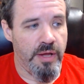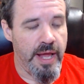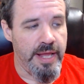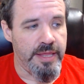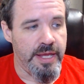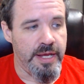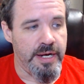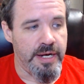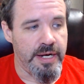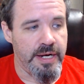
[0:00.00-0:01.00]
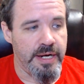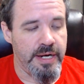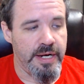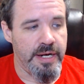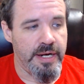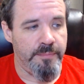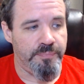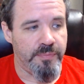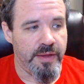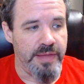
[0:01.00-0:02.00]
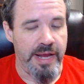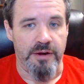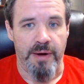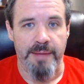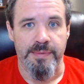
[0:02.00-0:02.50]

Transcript: And then they grab